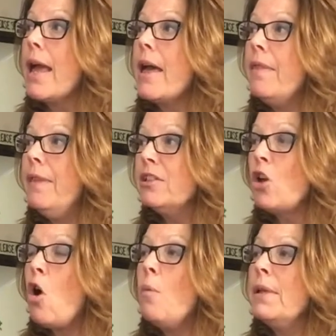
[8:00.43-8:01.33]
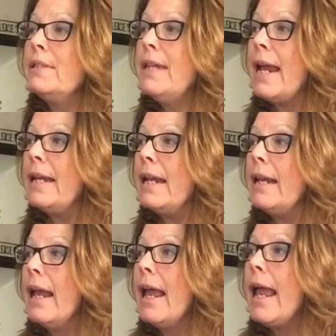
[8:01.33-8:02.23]
This home is dated
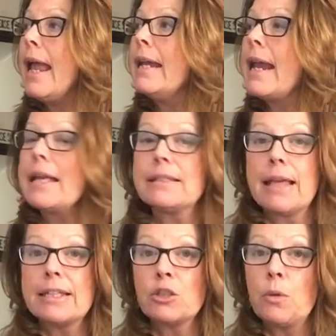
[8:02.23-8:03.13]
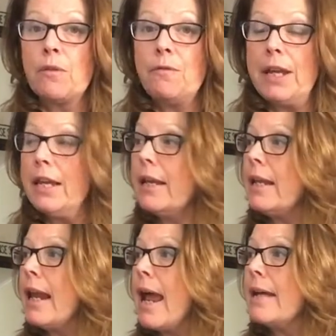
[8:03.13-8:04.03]
and it has less square feet. It
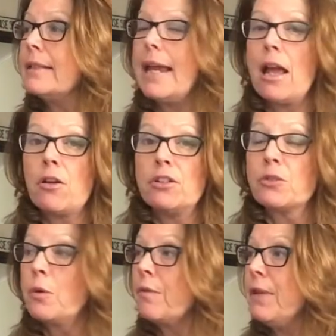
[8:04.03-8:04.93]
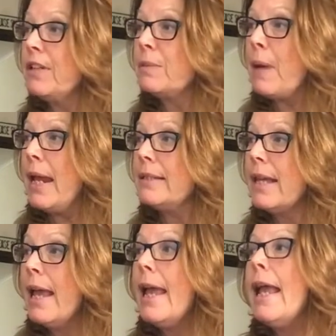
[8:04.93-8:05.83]
has 800 square feet of space.
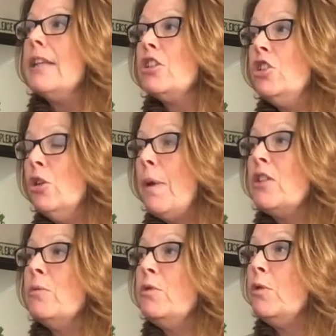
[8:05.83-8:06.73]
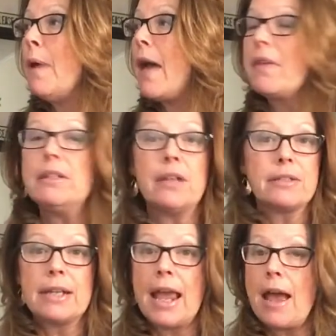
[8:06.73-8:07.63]
It's a two bedroom, two bath. It doesn't
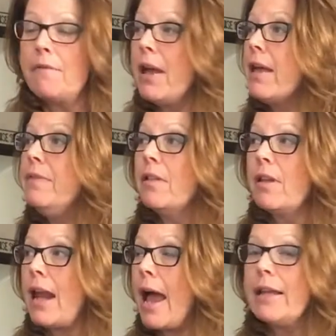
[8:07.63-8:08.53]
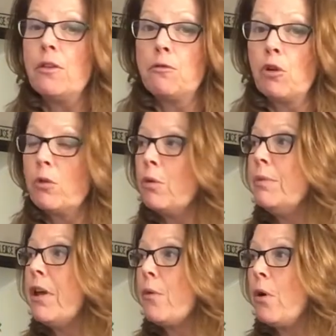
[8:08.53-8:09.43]
have the lanai and the Florida room the
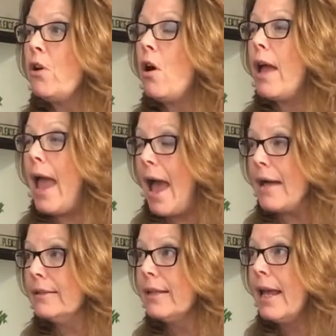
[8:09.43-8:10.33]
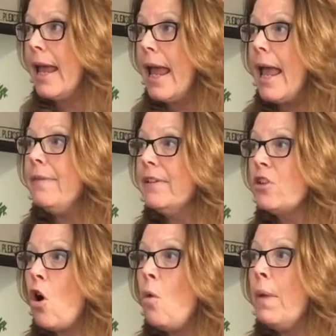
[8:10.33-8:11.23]
other one has. And this
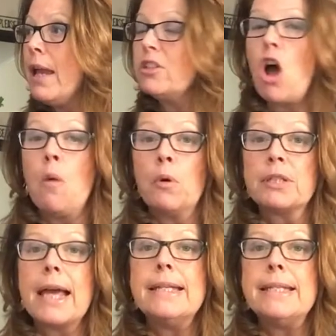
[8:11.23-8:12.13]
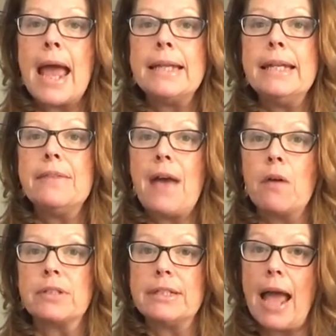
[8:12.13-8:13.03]
home is almost
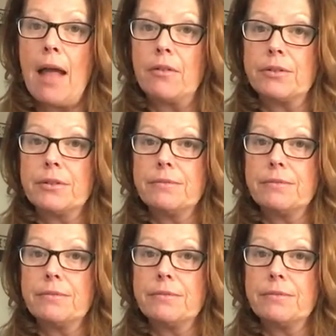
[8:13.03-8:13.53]
$90,000.